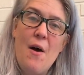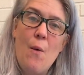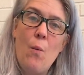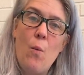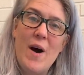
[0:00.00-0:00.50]

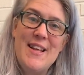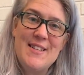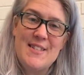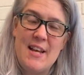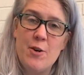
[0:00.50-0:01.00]
what
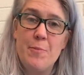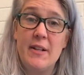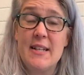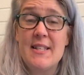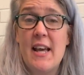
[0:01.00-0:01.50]
Sandra
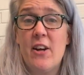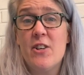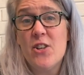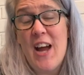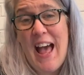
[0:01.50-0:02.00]
Bullock's
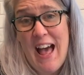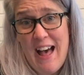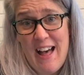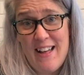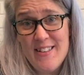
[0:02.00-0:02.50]
character
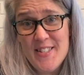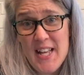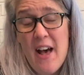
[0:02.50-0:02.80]
has